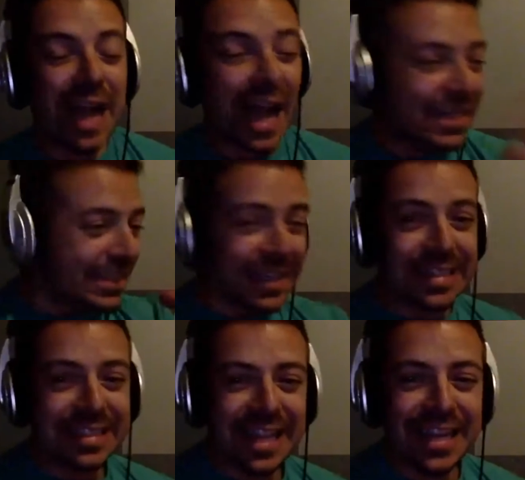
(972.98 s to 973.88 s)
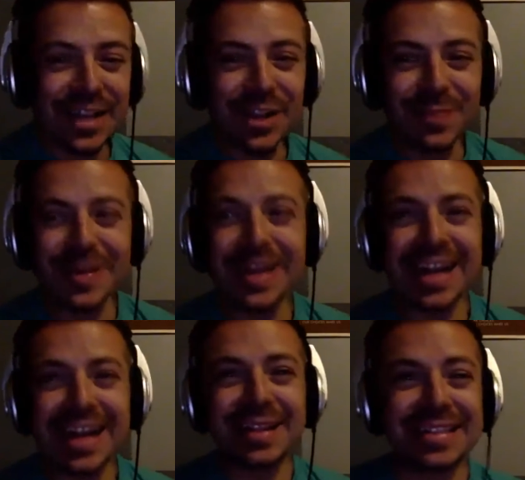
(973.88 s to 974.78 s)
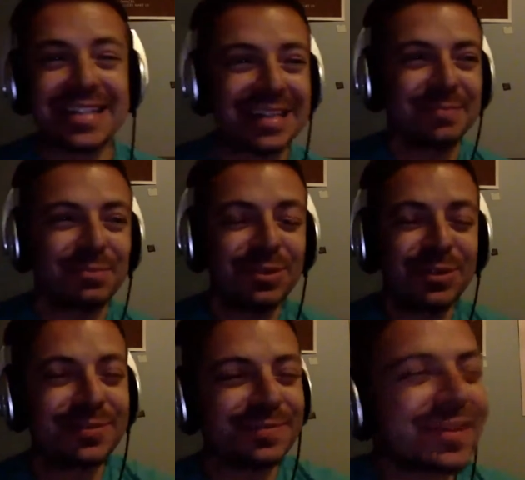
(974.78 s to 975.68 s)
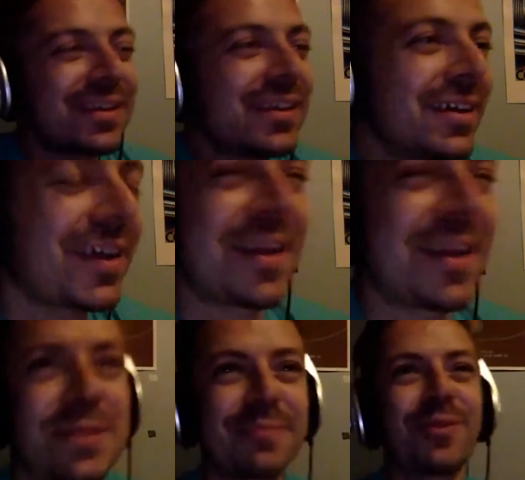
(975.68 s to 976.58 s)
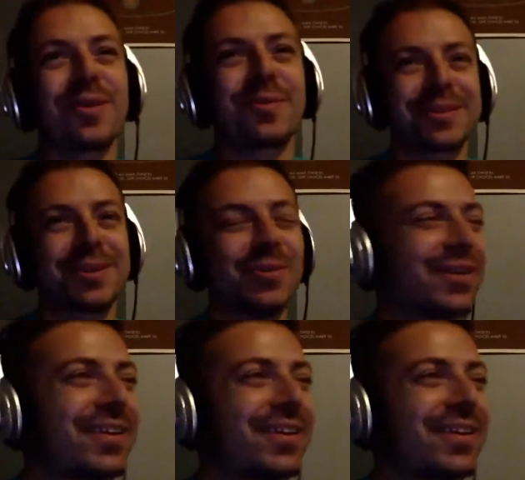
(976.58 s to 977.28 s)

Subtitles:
I just gotta stand here behind the desk, brother. I keep saying brother, but that's Hogan.